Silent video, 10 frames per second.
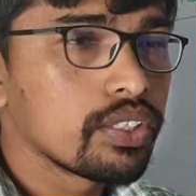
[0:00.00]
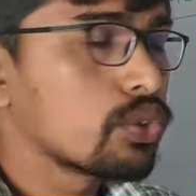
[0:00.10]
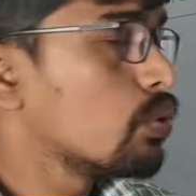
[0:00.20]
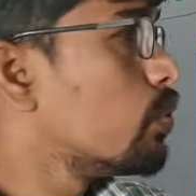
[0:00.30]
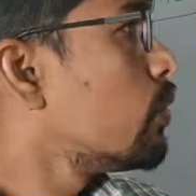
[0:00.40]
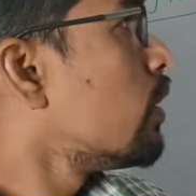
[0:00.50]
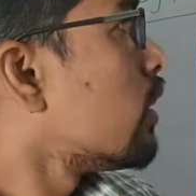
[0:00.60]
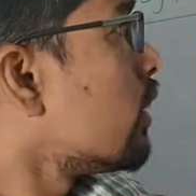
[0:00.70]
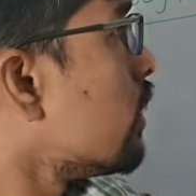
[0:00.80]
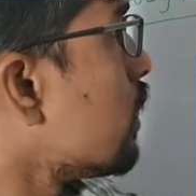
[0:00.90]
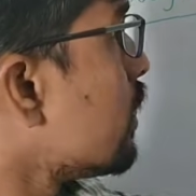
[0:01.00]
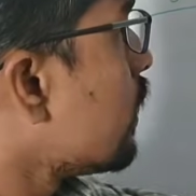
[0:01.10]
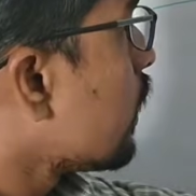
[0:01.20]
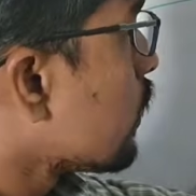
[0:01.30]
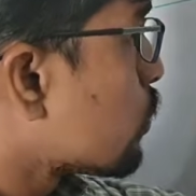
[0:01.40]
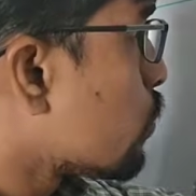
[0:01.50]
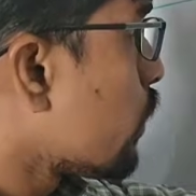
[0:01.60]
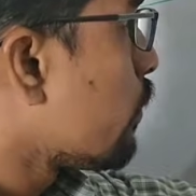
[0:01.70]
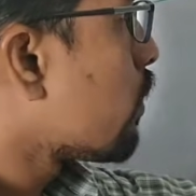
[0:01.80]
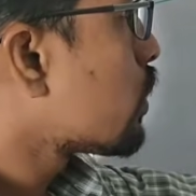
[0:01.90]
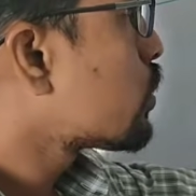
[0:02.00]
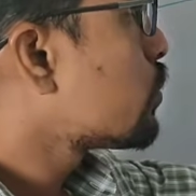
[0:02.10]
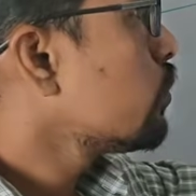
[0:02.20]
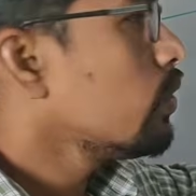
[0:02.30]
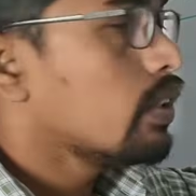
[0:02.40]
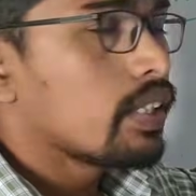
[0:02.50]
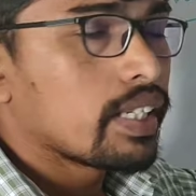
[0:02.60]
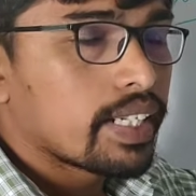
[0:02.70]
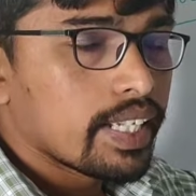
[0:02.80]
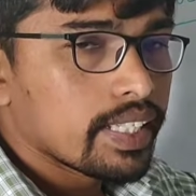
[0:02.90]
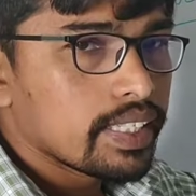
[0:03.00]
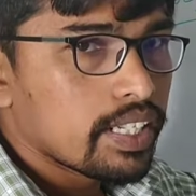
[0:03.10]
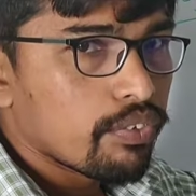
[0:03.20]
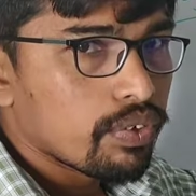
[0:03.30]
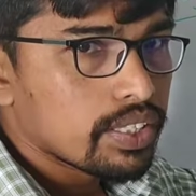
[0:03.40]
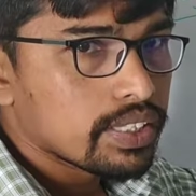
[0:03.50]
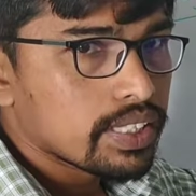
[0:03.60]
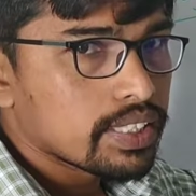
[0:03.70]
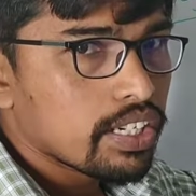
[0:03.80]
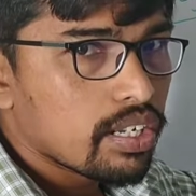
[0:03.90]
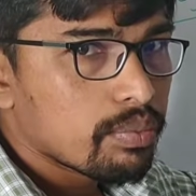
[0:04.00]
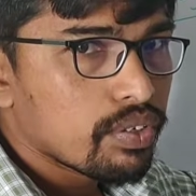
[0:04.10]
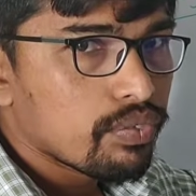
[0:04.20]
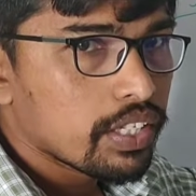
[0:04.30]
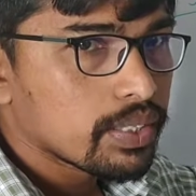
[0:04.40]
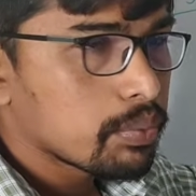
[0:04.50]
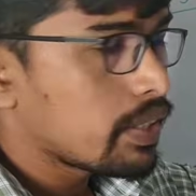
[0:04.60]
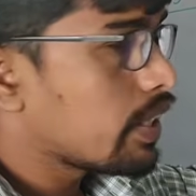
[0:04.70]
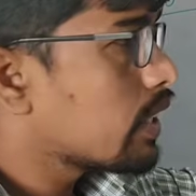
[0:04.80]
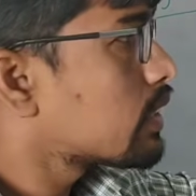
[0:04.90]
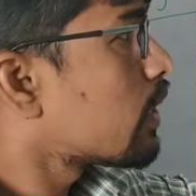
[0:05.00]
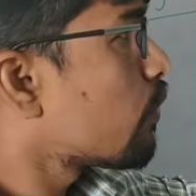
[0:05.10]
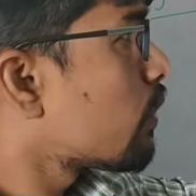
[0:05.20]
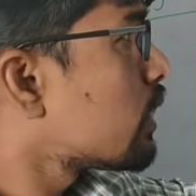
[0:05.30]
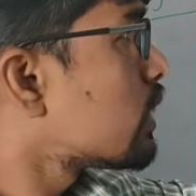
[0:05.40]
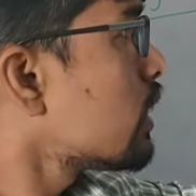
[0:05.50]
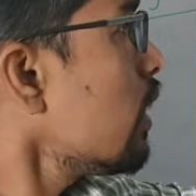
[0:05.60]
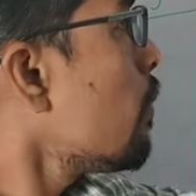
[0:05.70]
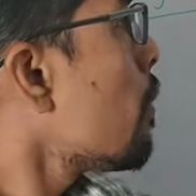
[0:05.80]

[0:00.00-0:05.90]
So he wants to take the reference as the Carboniferous period as the reference,